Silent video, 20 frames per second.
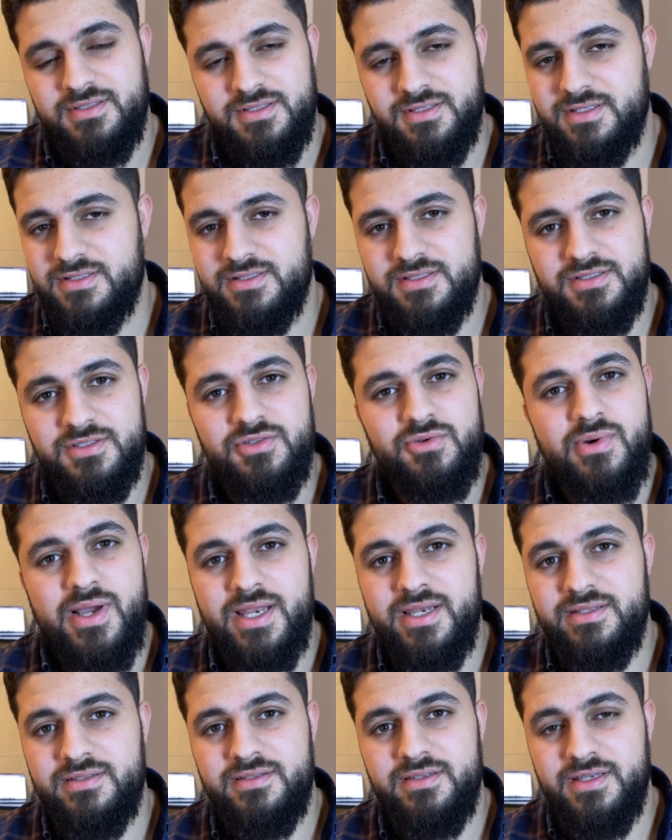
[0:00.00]
this is
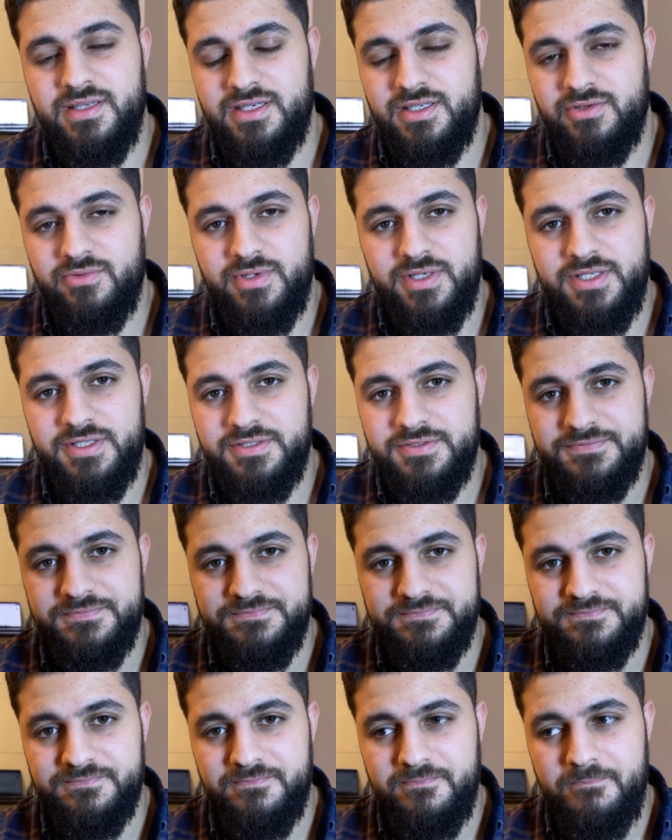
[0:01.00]
duality anyway.
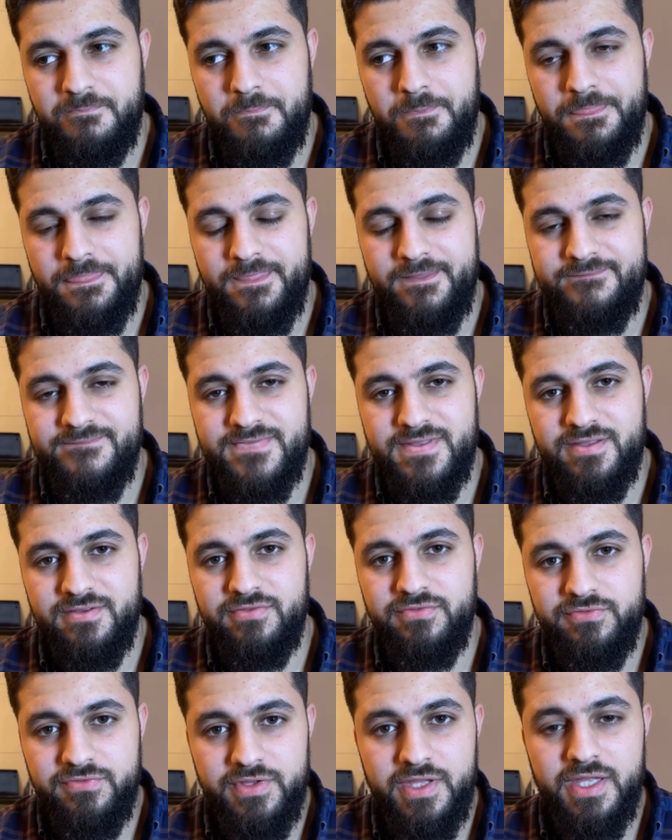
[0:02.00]

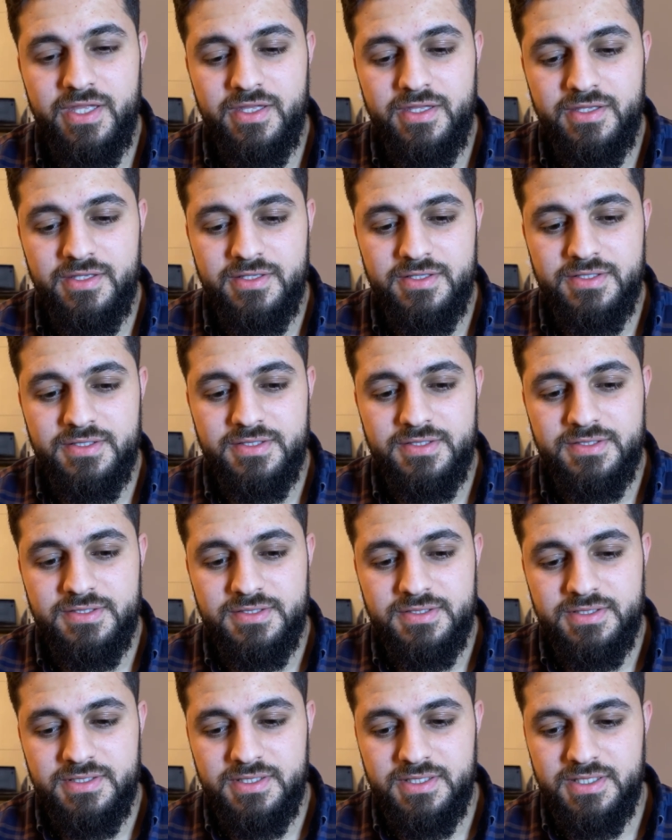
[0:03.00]
Fear
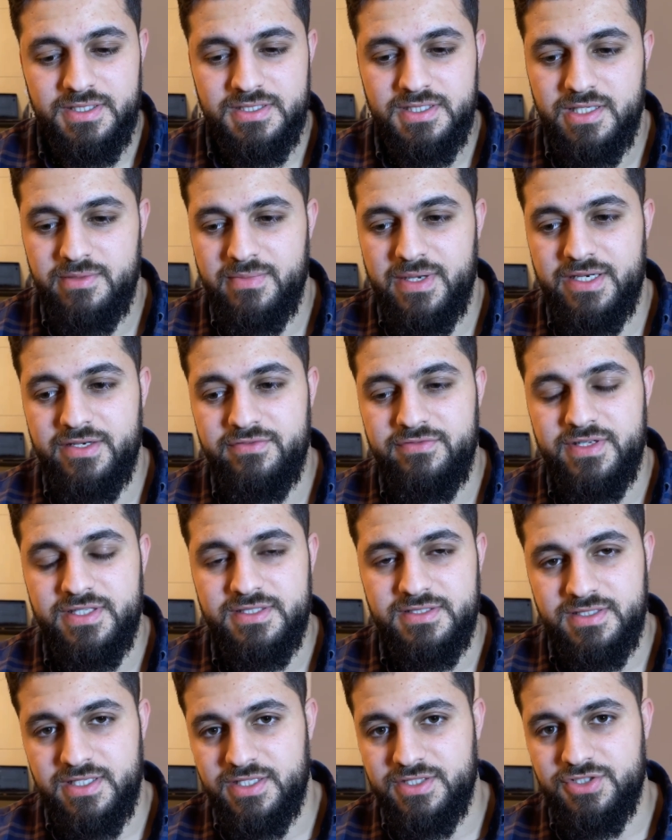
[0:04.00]
is a
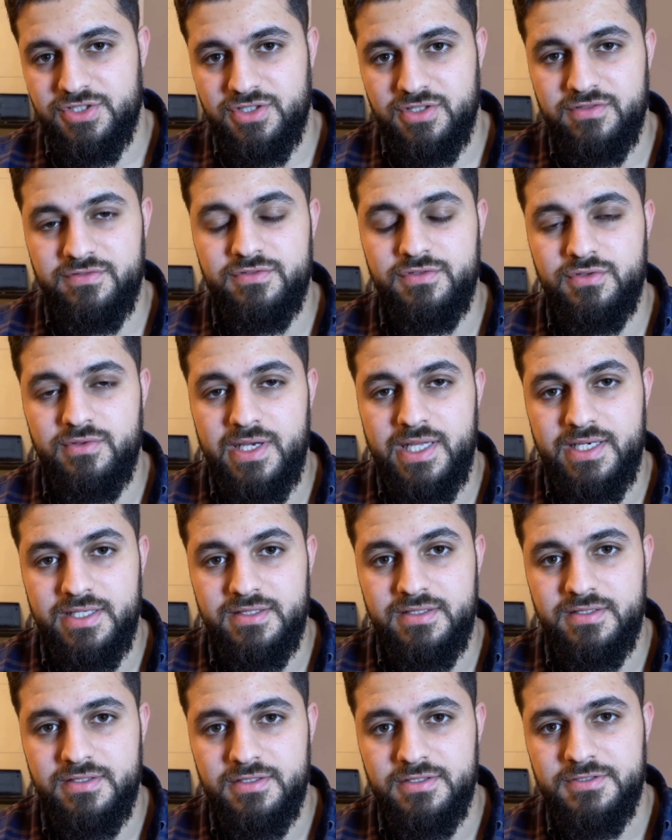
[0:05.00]
manifestation of
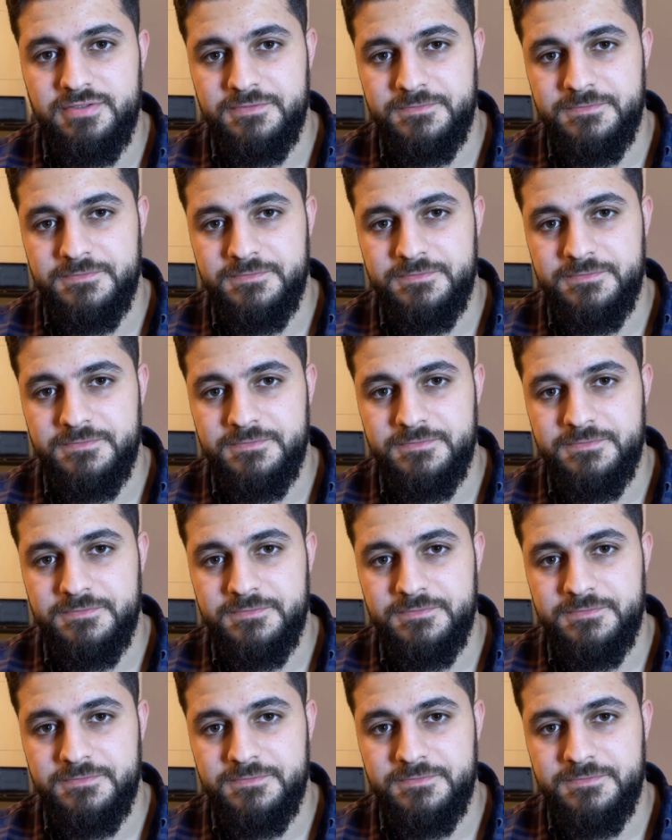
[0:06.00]
duality.